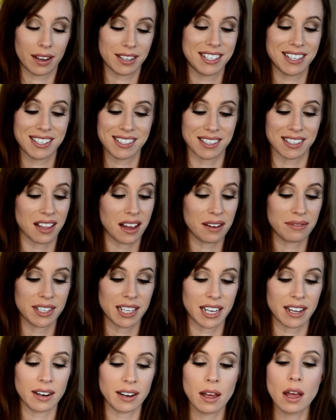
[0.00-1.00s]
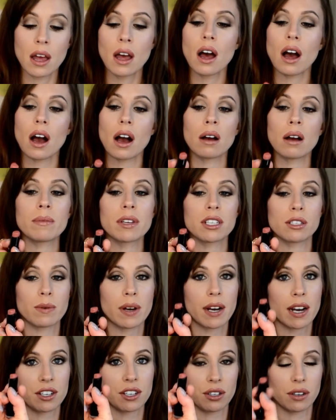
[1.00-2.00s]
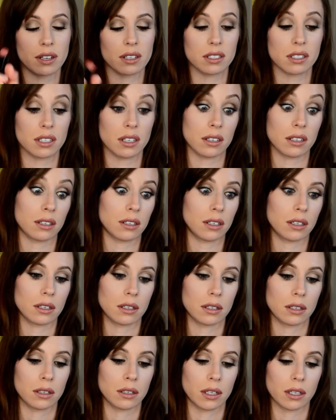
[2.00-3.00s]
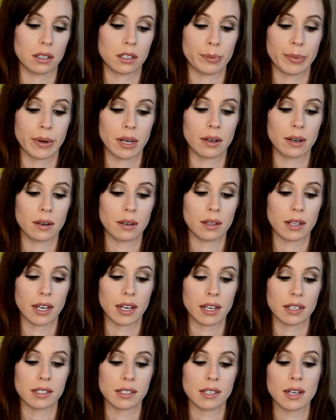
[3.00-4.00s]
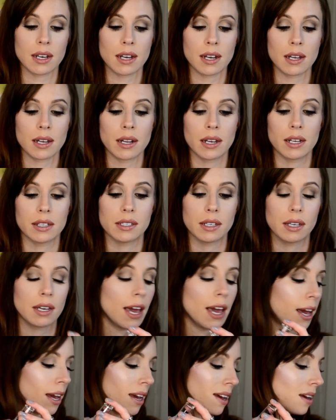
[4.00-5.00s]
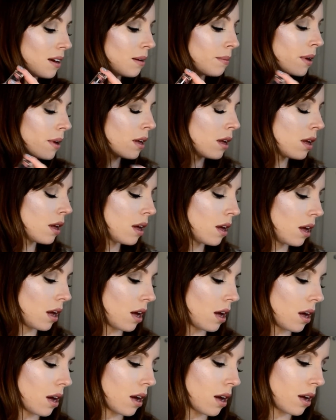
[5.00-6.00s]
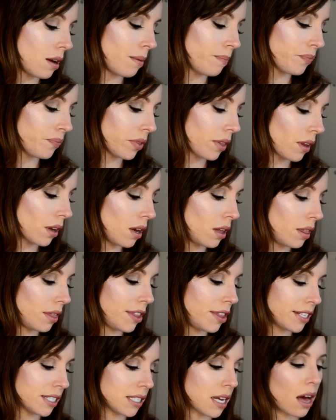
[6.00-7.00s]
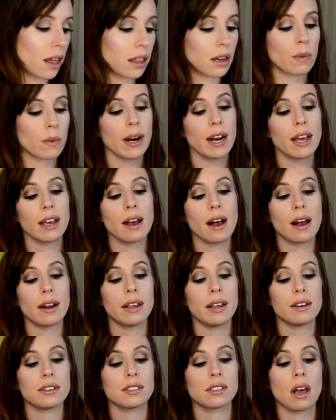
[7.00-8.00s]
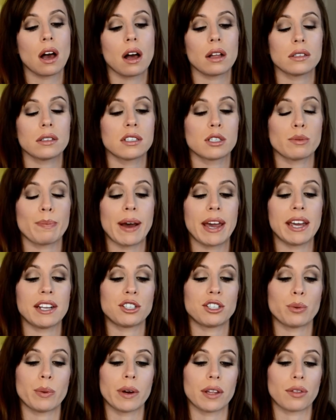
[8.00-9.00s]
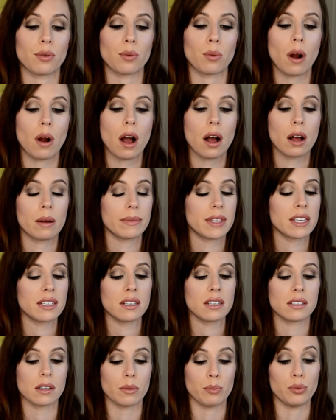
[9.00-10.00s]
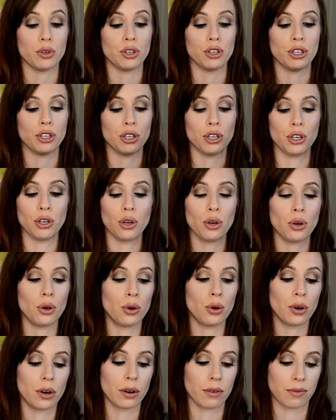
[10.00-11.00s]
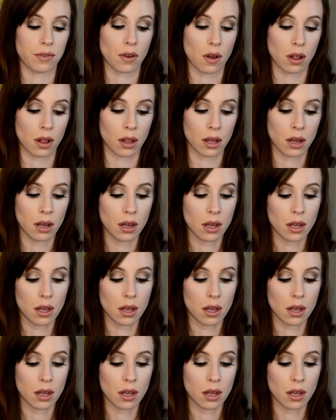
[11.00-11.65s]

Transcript: I just loved it. Um, this one, as you can see, I already kind of nicked, but like I said, it's a game. Um, this other one I got here is called Spiked with Rum. This is a beautiful,